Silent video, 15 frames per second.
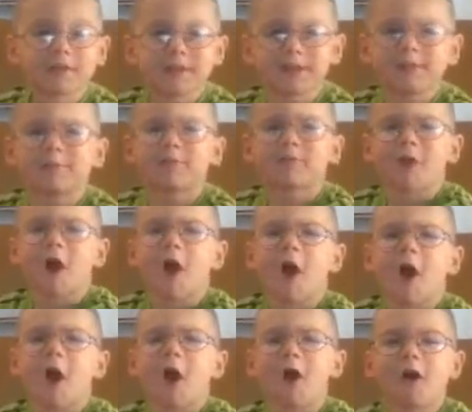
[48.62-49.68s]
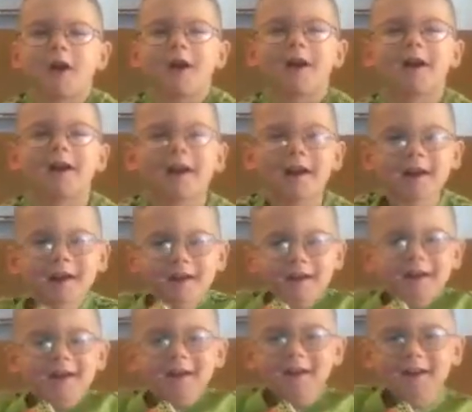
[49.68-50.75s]
Okay. Zebra. Zebra. Good
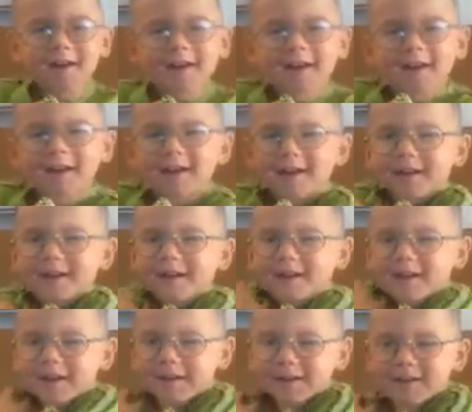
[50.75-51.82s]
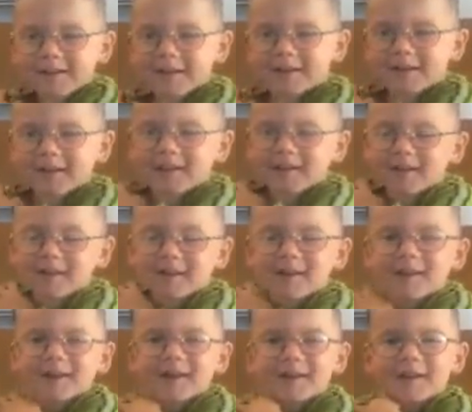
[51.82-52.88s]
job.
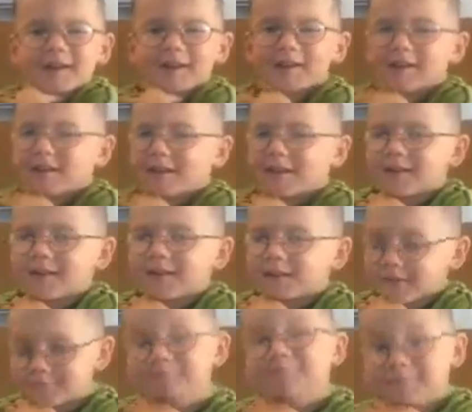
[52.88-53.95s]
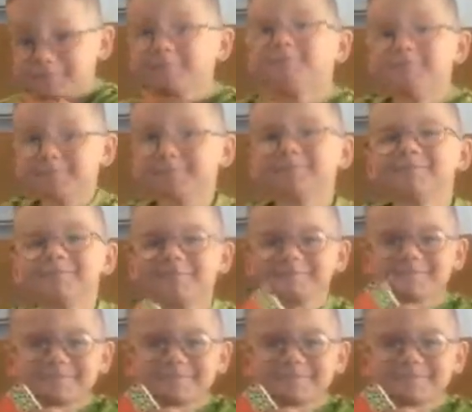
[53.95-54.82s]
And did you like this book? Yeah.